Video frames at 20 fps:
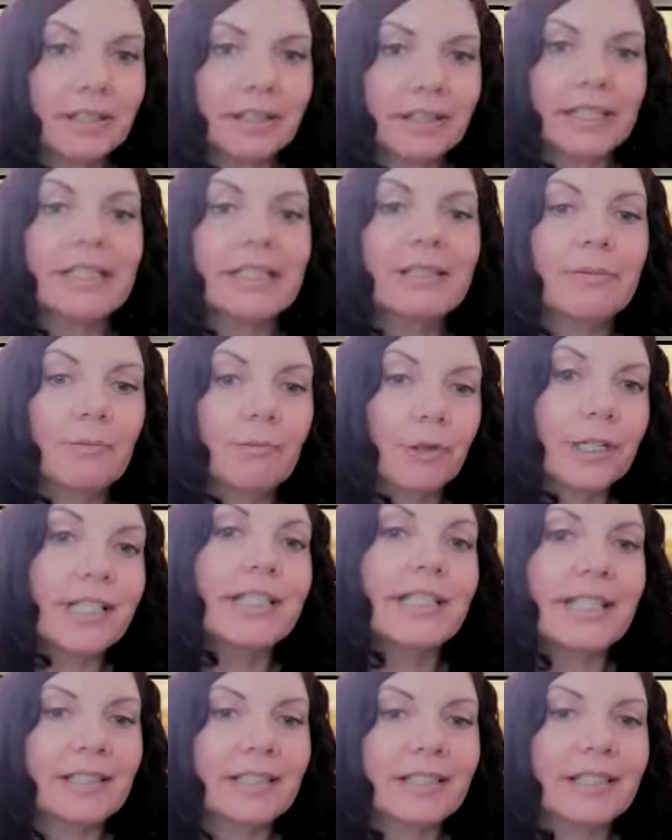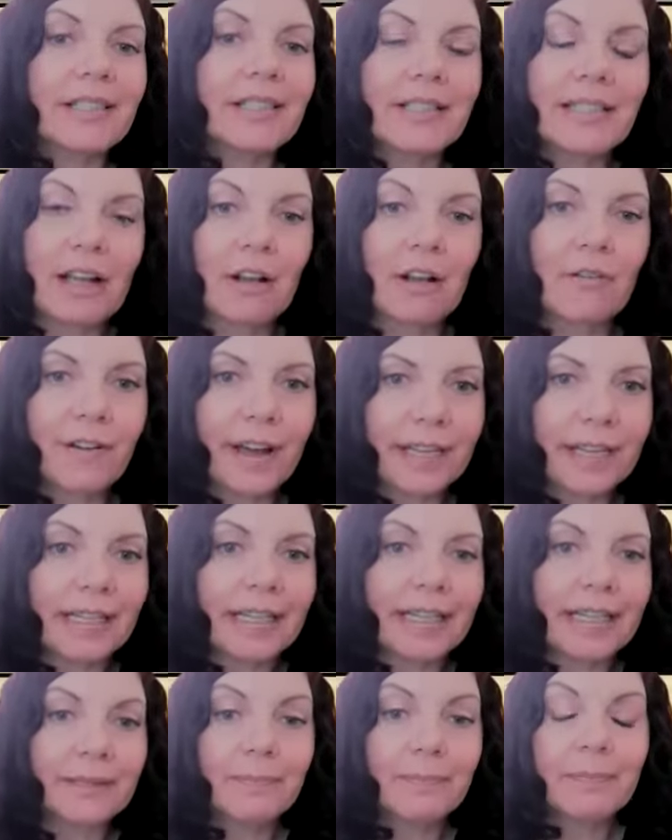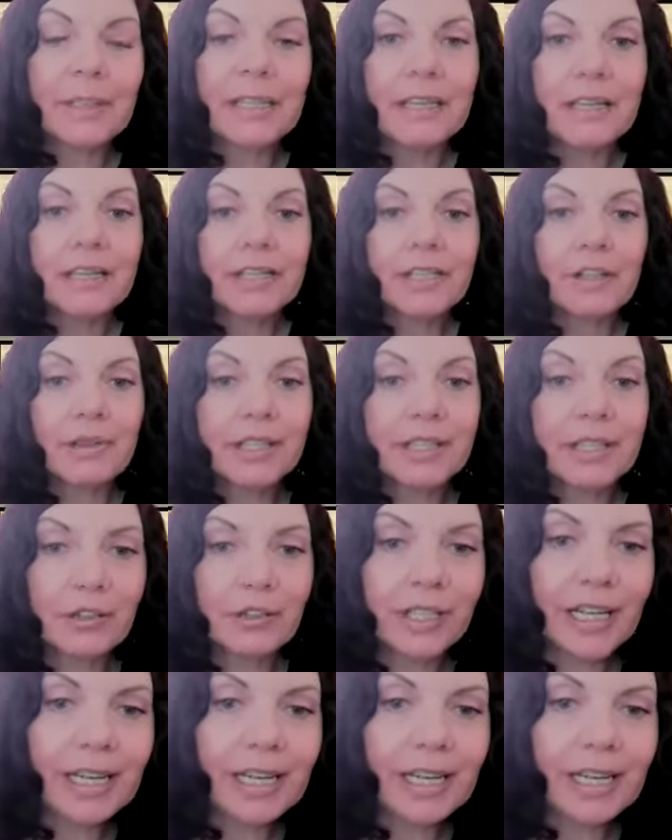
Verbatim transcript: It, mm. it resets itself at So the